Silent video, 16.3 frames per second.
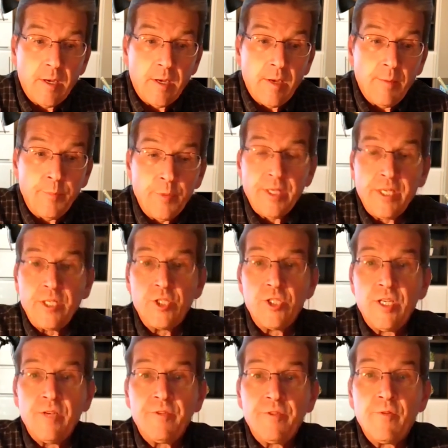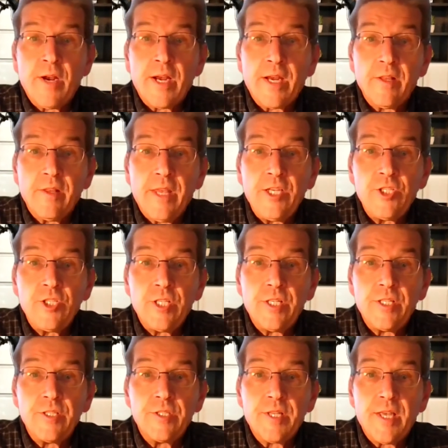complete shift in
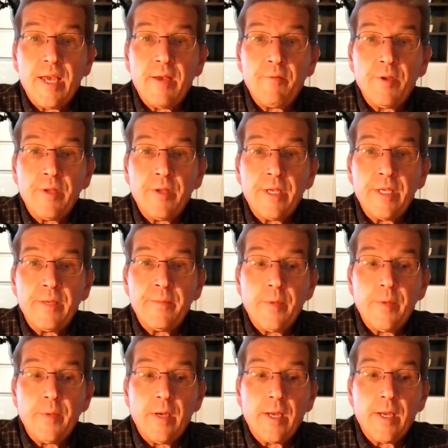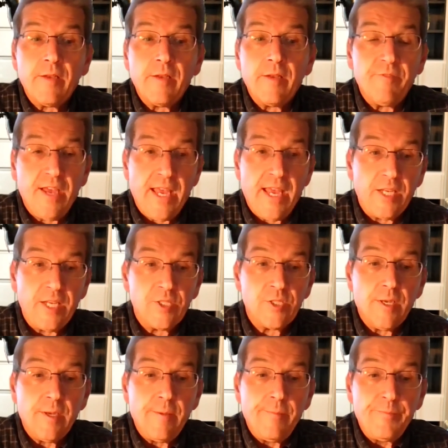regulations that really
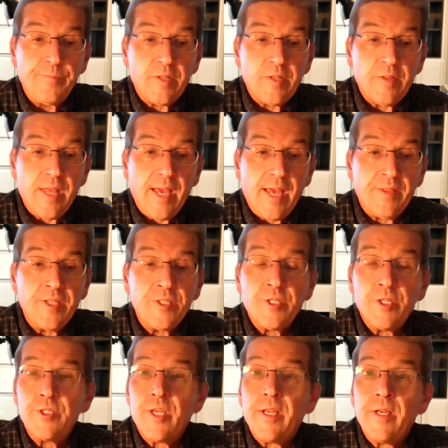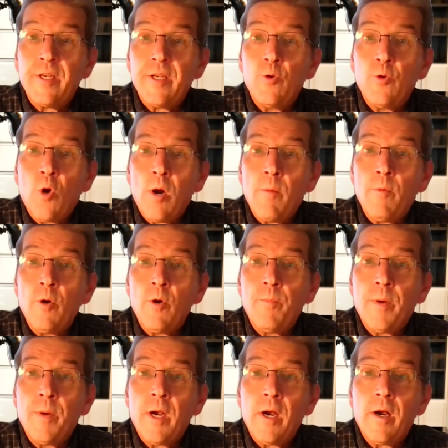conveys that this is a
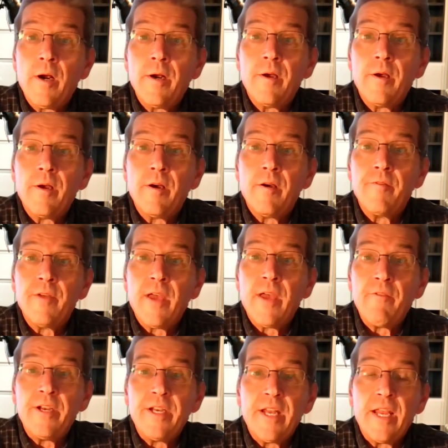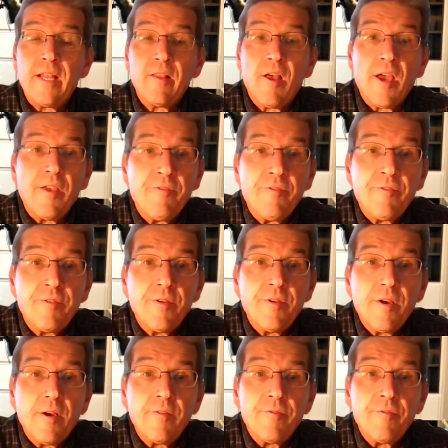normal part of everyday life
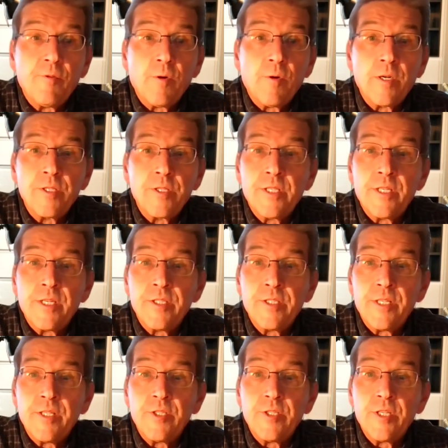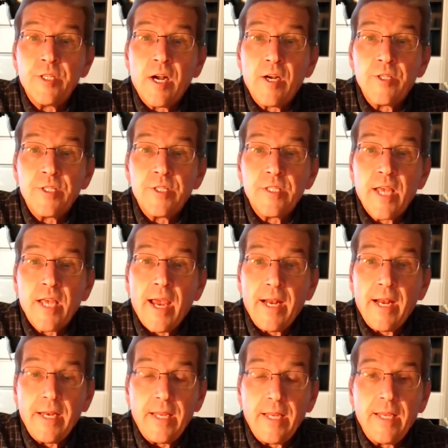for citizens in our
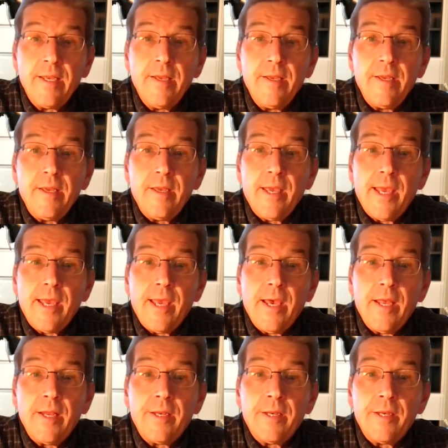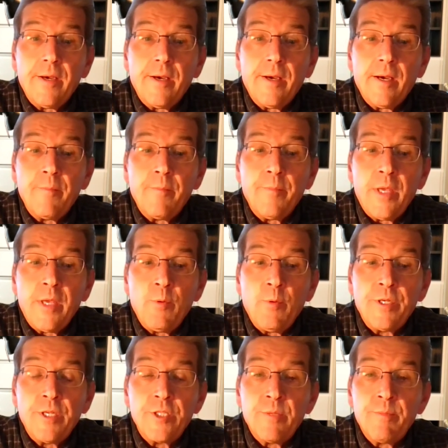society, and people
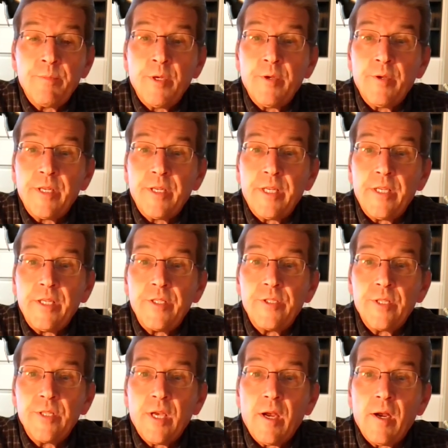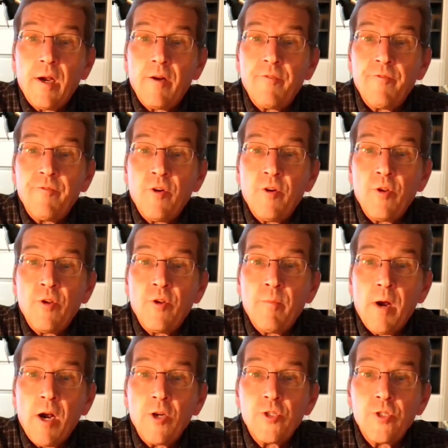with disabilities are further
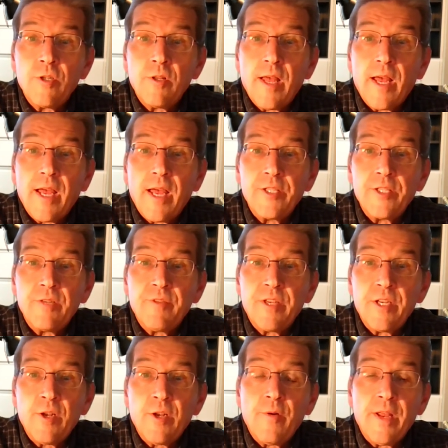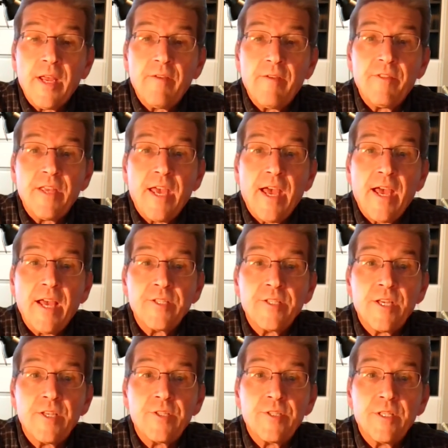marginalized if they don't have the
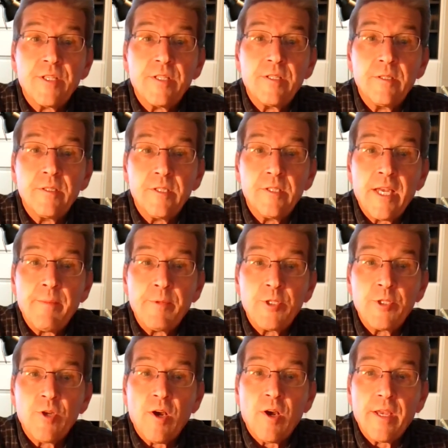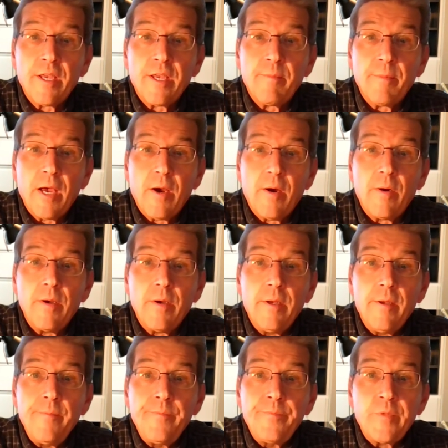access that Sam is talking about.
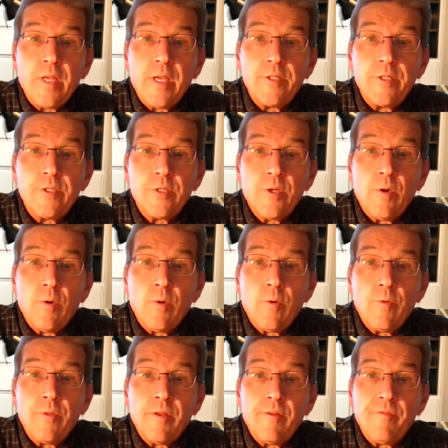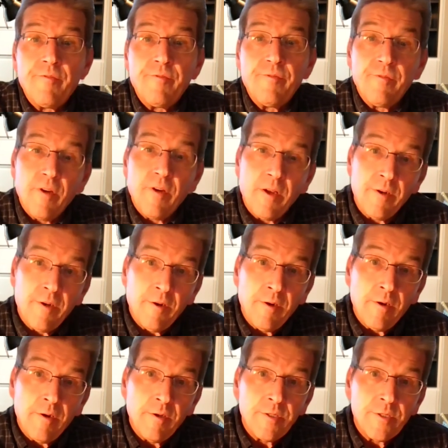And so the
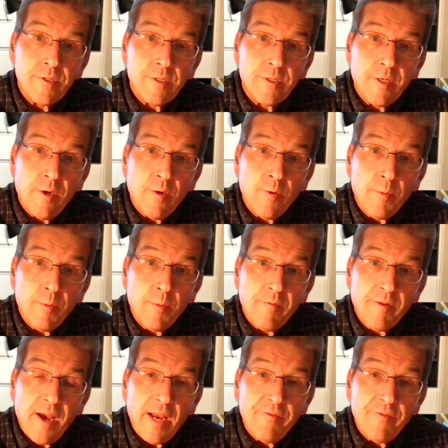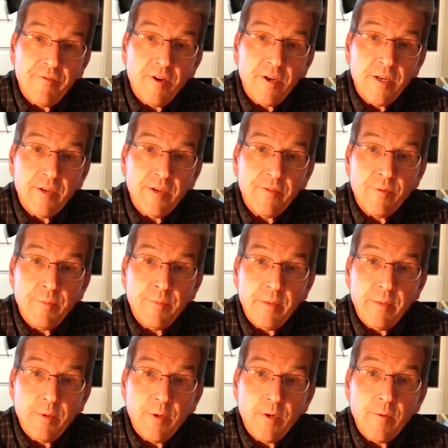funders, who provide funding for
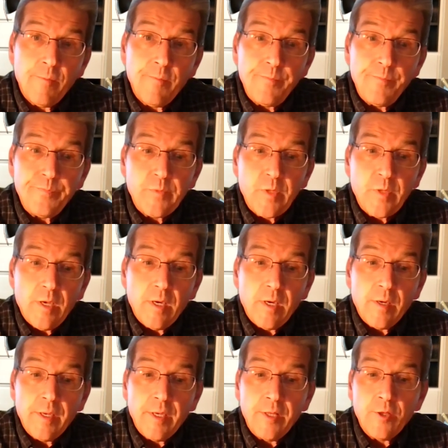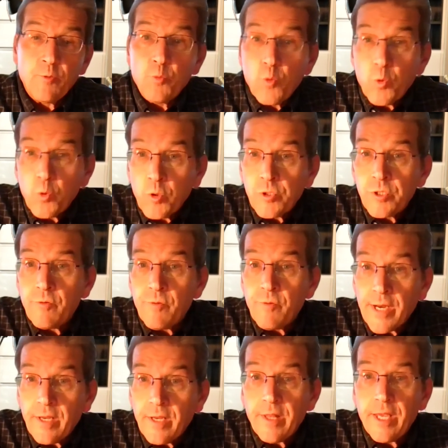people, and the rules and
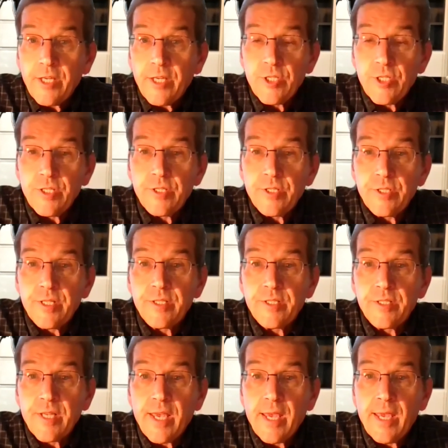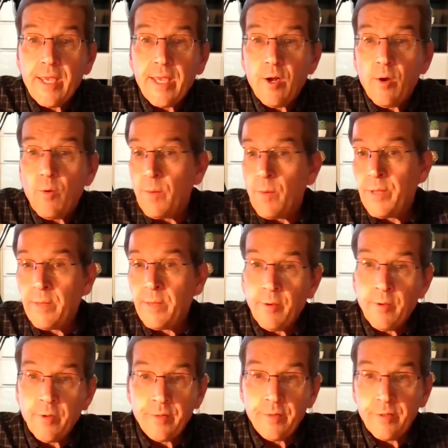regulations that say, what
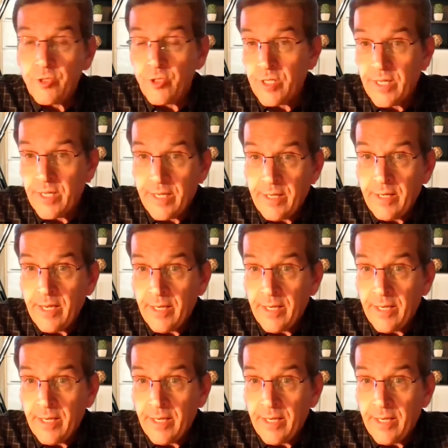people should